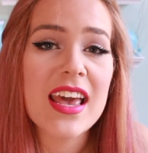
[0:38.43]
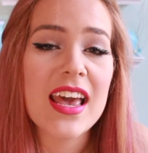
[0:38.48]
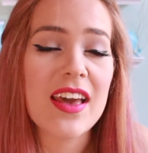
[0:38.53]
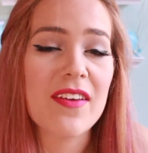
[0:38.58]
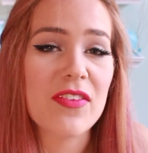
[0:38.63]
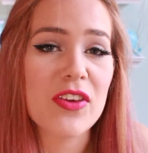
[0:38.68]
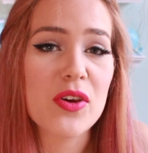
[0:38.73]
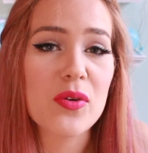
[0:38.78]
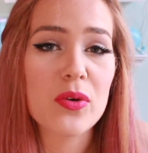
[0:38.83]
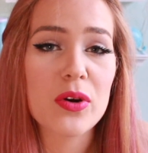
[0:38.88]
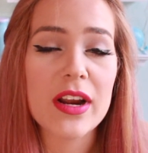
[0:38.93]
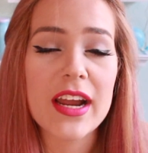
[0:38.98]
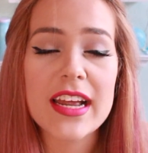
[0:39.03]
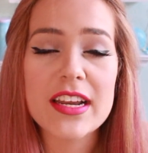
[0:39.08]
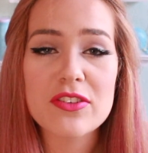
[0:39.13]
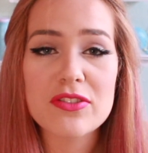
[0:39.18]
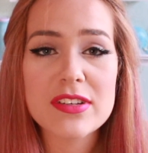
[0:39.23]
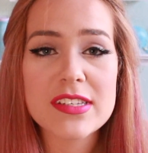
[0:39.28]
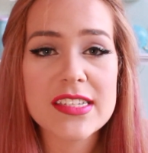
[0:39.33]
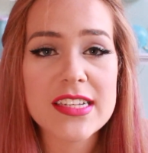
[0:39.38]
If you are
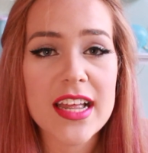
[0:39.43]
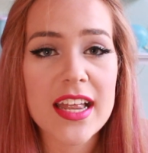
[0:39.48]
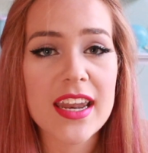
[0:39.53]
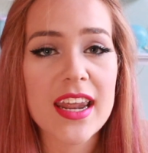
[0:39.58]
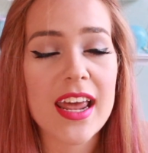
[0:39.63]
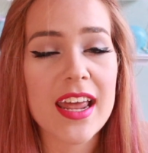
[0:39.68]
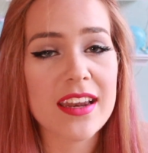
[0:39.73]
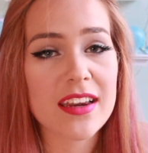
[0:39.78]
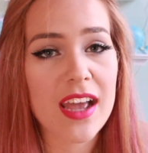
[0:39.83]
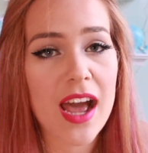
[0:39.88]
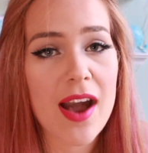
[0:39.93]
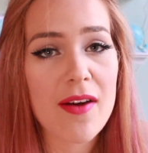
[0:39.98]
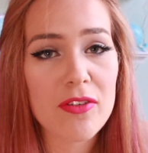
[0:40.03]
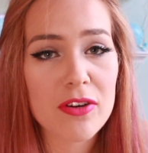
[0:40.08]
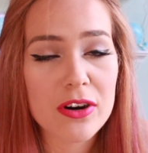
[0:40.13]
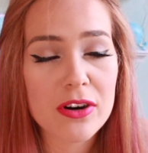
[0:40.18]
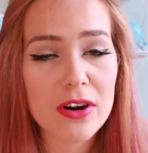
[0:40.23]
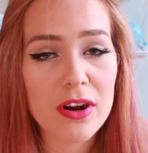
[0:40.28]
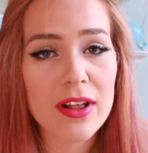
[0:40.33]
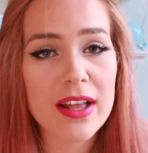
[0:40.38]
interested in
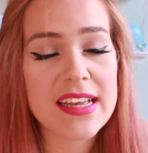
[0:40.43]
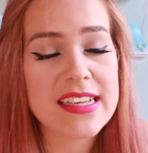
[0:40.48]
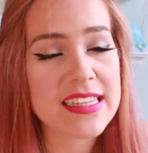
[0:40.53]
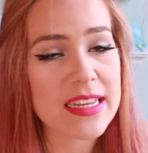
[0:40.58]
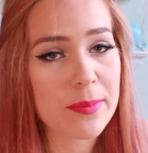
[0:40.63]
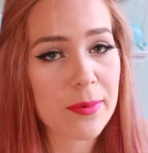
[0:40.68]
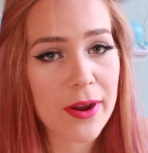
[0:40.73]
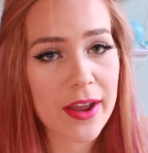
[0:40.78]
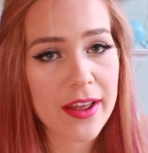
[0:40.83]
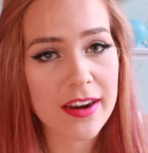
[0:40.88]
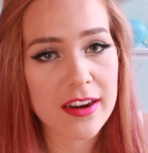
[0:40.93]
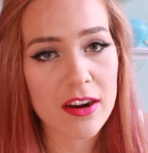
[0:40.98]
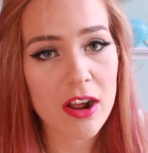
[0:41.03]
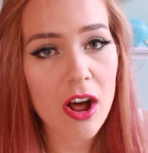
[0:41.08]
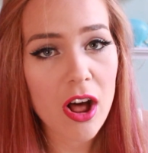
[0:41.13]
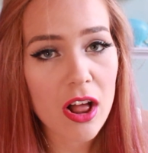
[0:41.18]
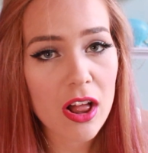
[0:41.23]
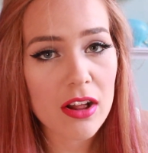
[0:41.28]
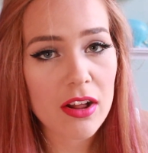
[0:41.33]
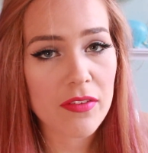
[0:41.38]
Covergirl as a brand at
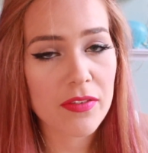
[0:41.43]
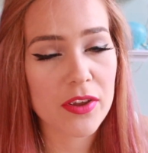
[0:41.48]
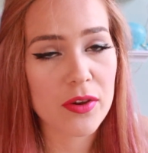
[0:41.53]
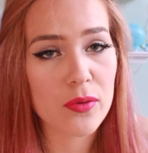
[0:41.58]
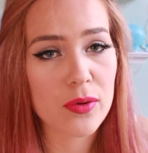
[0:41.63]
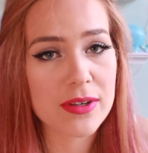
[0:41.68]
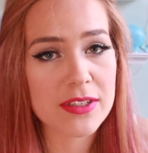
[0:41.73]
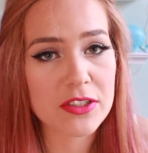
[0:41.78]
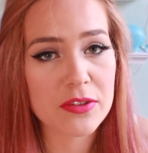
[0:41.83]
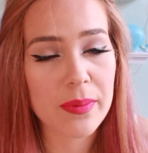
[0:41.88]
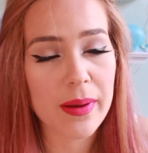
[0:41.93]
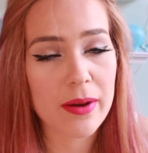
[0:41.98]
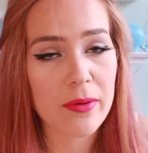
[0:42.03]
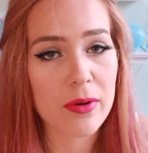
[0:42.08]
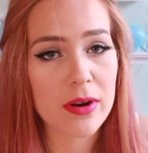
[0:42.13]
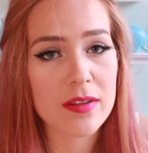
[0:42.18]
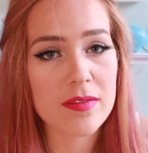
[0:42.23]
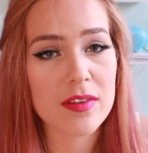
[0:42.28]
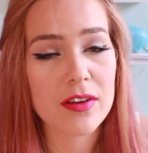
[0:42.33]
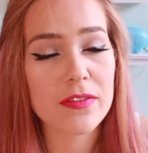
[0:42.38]
all, if you want to buy
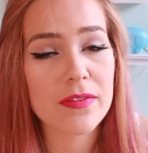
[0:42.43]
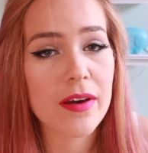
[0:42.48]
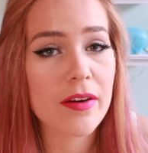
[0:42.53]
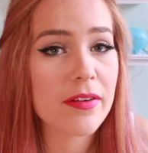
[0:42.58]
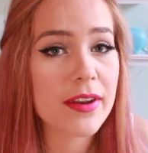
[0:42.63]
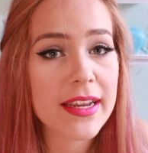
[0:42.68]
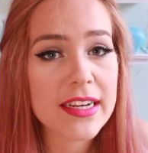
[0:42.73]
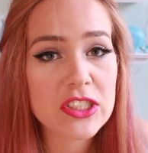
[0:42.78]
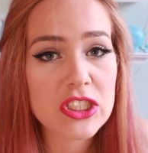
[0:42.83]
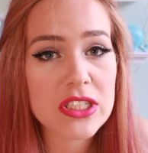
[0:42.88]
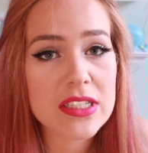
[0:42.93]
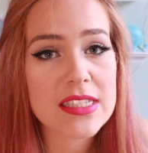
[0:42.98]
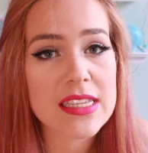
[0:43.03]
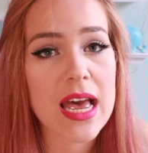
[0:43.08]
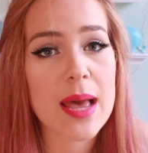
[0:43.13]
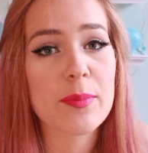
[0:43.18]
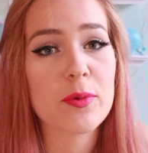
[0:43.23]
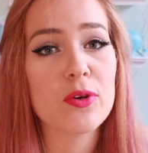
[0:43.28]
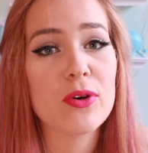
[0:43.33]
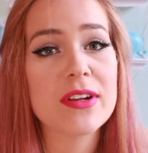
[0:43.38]
one of their foundations,
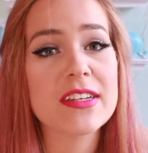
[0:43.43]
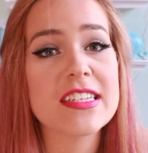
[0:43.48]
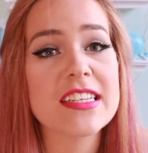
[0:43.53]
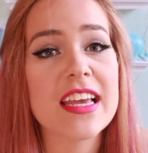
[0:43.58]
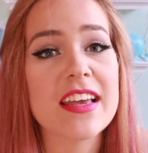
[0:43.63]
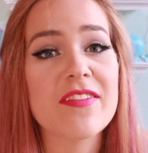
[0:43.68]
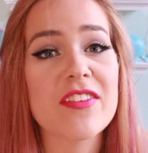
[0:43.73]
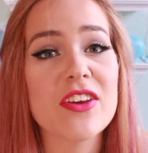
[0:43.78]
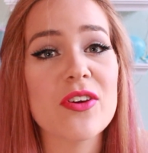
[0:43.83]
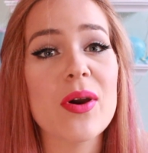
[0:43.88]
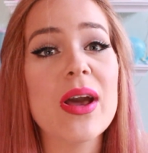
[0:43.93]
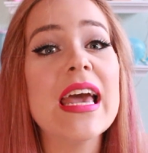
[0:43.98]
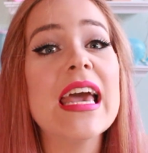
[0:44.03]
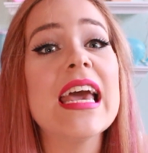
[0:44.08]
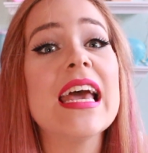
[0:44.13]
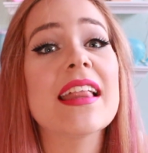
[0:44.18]
I'm going to give you